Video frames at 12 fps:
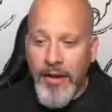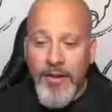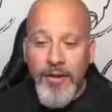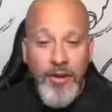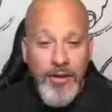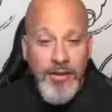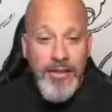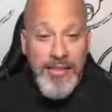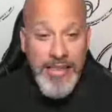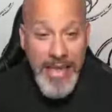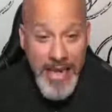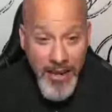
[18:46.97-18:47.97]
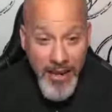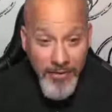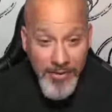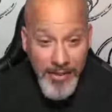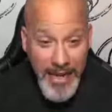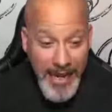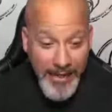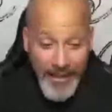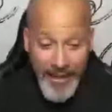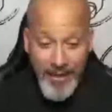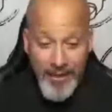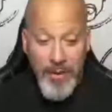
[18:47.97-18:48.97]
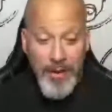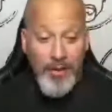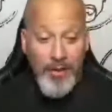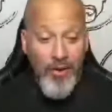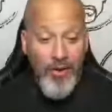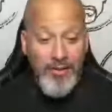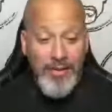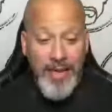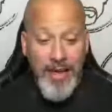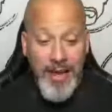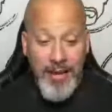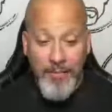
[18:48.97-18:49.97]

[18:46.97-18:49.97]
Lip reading: Good to see you, Sally. It's been a long time.